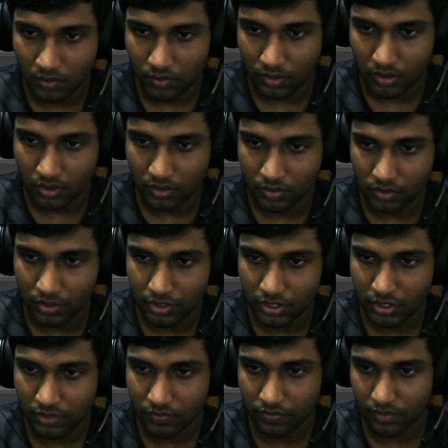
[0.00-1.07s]
Control
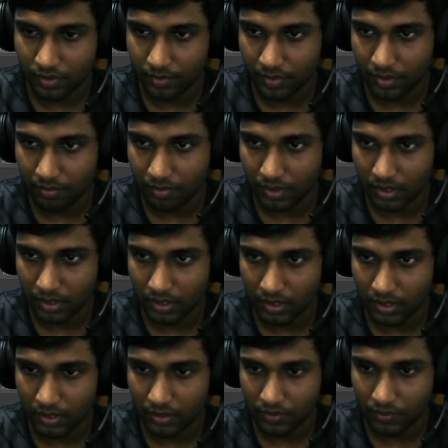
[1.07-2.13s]
Shift, I'm gonna plug
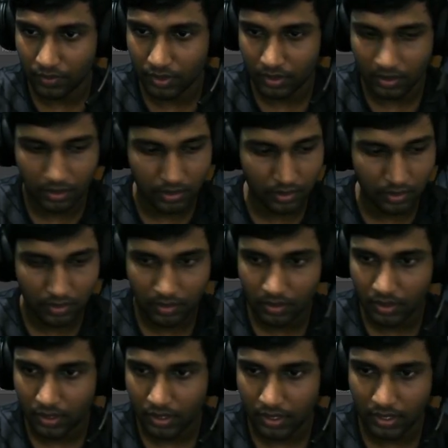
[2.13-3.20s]
it over here,
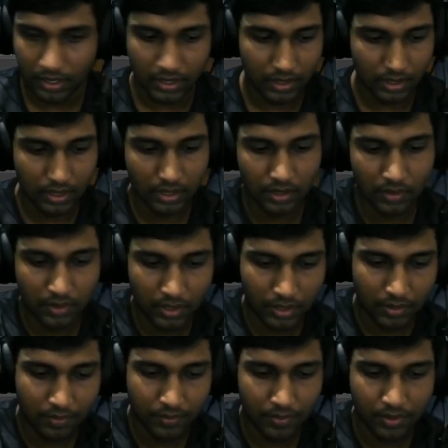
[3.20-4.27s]
add the color ramp,